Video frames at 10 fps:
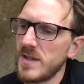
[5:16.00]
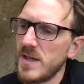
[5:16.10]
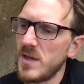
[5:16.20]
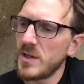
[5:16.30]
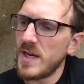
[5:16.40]

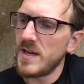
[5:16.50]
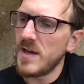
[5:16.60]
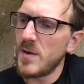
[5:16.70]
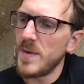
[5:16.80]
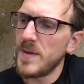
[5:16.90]
look at
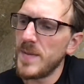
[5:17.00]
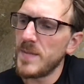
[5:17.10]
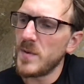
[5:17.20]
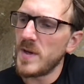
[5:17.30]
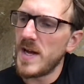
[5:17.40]
how many
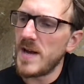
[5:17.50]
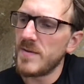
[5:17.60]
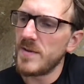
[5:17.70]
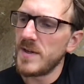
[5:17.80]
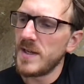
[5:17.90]
people
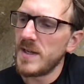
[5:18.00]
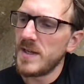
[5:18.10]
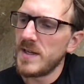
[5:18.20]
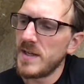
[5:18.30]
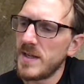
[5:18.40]
have
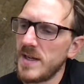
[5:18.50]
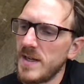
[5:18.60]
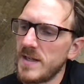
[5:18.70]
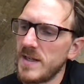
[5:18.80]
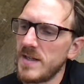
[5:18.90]

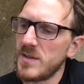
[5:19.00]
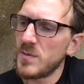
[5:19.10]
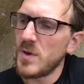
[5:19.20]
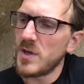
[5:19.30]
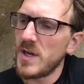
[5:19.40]
done this
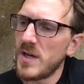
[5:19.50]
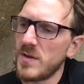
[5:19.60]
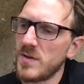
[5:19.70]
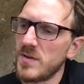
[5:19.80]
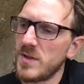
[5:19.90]
workout
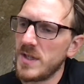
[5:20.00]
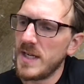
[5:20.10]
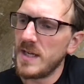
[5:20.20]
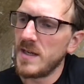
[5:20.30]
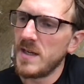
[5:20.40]

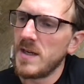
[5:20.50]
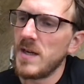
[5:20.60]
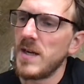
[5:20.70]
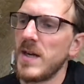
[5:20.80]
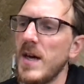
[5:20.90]
today.
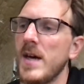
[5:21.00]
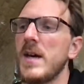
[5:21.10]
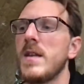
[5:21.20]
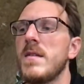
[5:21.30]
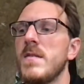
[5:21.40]

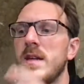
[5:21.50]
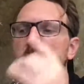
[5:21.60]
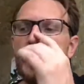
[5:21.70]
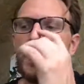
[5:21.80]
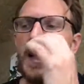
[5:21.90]
It's not
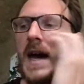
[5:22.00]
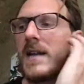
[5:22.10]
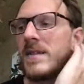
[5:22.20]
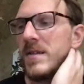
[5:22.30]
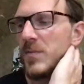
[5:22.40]

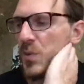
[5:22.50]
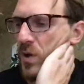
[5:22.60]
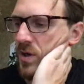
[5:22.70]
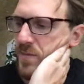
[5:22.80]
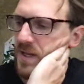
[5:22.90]
that
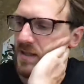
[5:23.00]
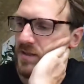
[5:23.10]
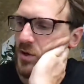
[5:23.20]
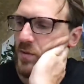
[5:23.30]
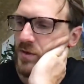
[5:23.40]
important, but
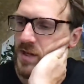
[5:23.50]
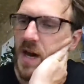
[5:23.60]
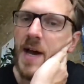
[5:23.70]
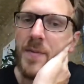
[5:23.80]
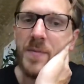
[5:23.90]
over
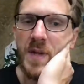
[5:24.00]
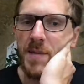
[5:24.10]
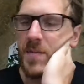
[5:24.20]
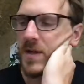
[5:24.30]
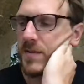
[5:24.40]
time
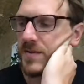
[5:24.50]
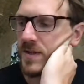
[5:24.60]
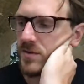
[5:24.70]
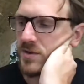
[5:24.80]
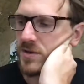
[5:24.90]
that becomes
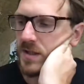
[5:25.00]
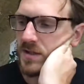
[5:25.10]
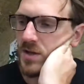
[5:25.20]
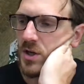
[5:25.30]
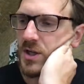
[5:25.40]
interesting
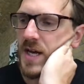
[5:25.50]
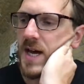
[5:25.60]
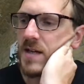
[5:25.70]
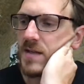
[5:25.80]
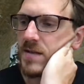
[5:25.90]
to look
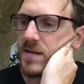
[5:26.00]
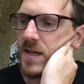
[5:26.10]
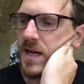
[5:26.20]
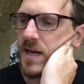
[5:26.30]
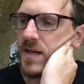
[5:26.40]
at
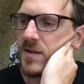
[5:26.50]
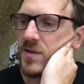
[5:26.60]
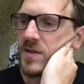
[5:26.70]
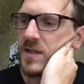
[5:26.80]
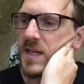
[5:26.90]
and
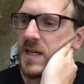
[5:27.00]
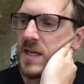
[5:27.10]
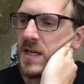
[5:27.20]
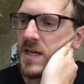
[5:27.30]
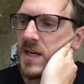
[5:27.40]
to see
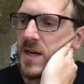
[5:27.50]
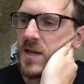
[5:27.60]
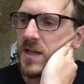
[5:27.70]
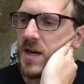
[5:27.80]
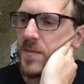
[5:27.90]

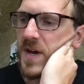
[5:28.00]
kind of